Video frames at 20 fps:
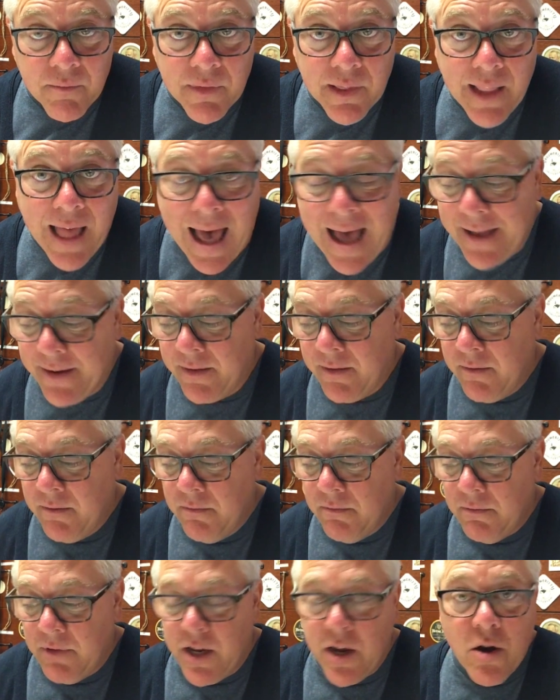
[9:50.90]

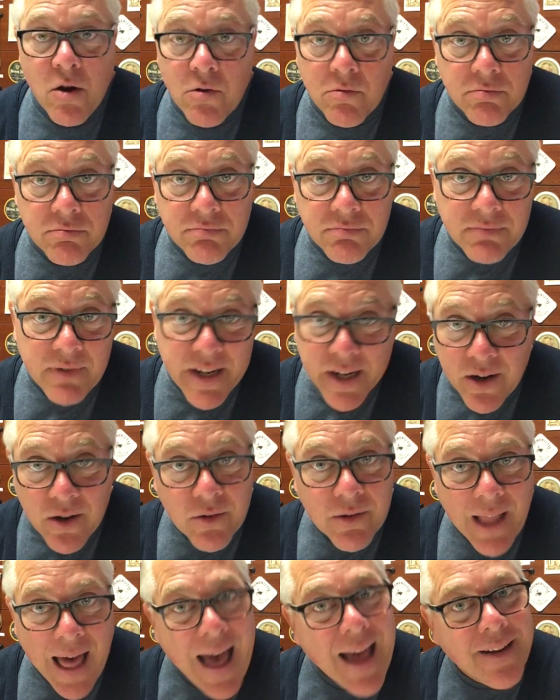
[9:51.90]
Latin,
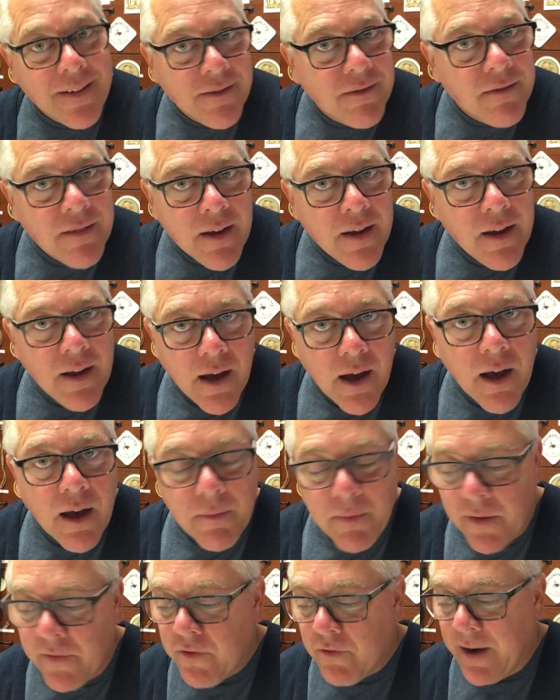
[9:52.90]
Neo-Latin
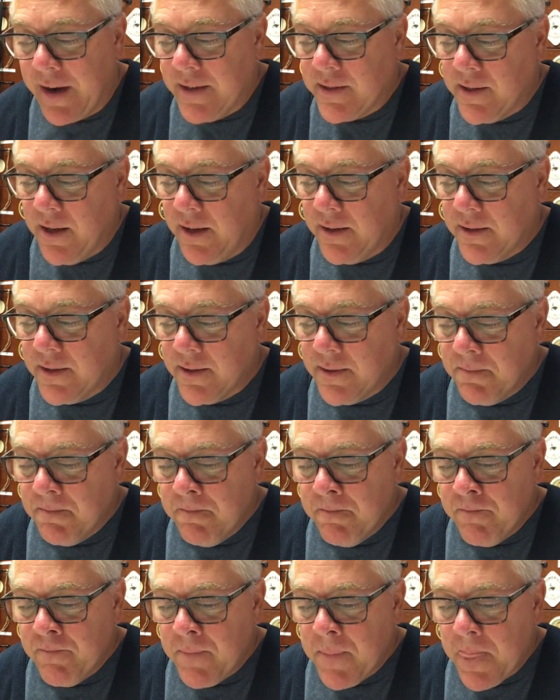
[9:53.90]
of the Renaissance,
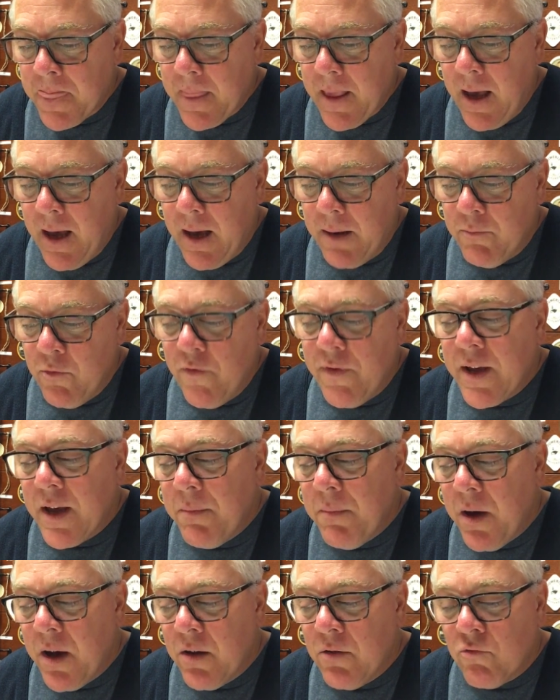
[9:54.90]
moving
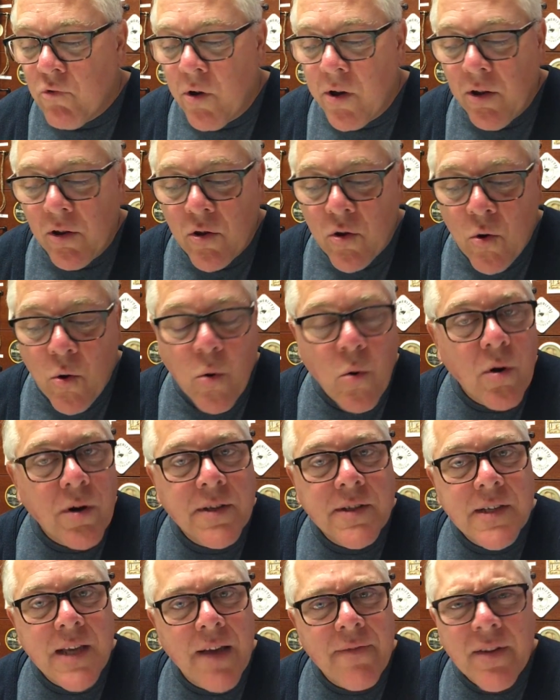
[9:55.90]
among royal
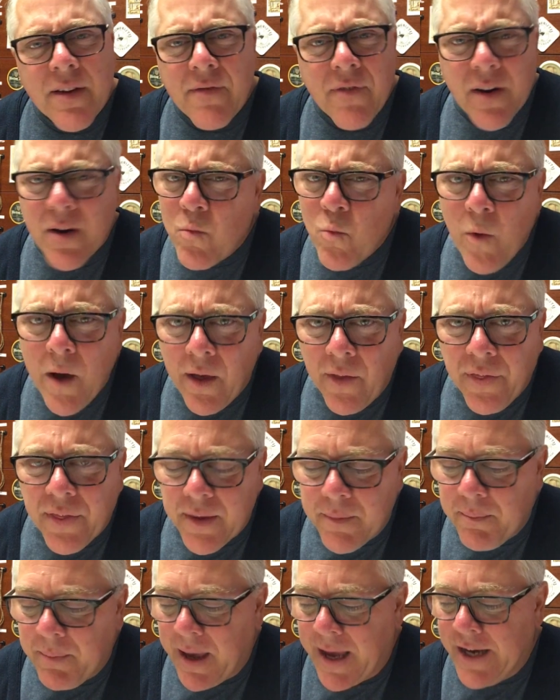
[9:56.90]
courts, having very
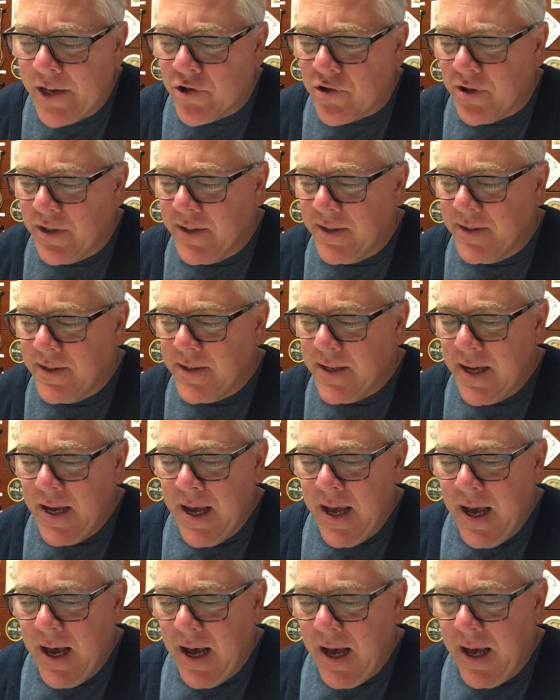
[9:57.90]
wealthy patrons.
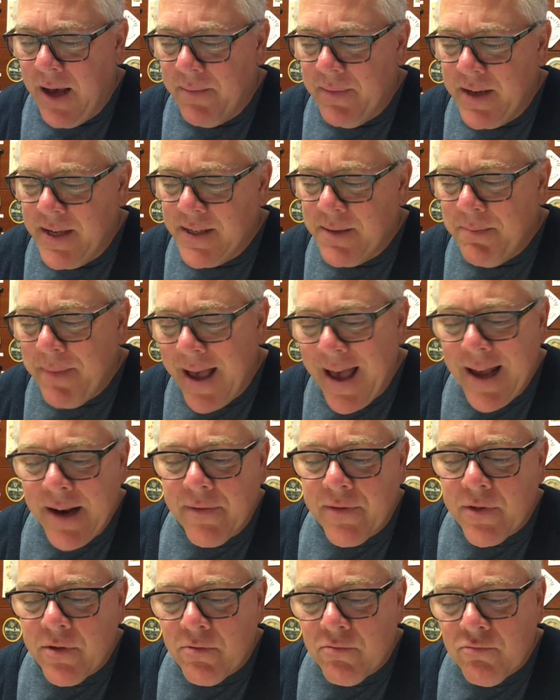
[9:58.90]
He's a man
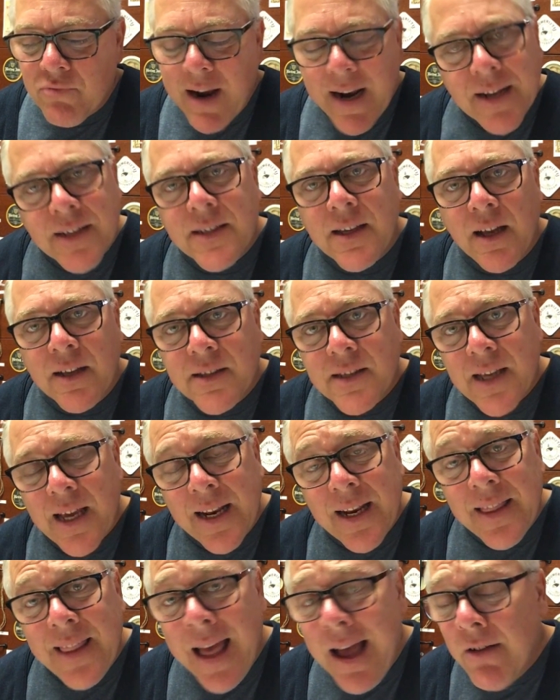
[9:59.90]
of the Renaissance,
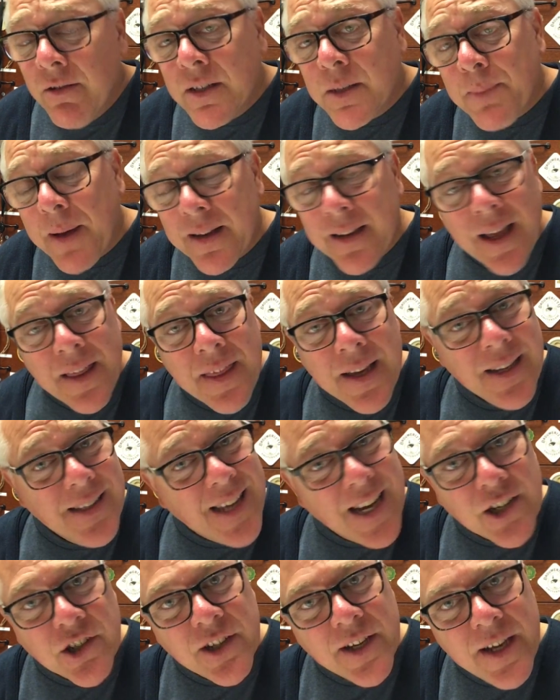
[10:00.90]
and in that respect, I think
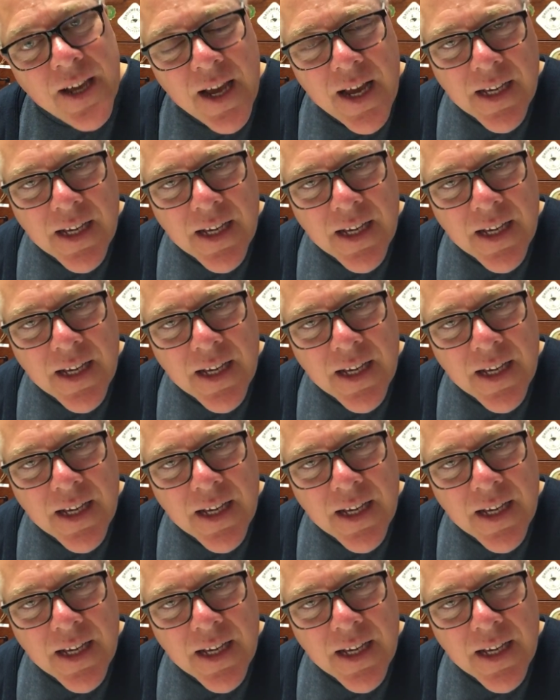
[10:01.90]
is actually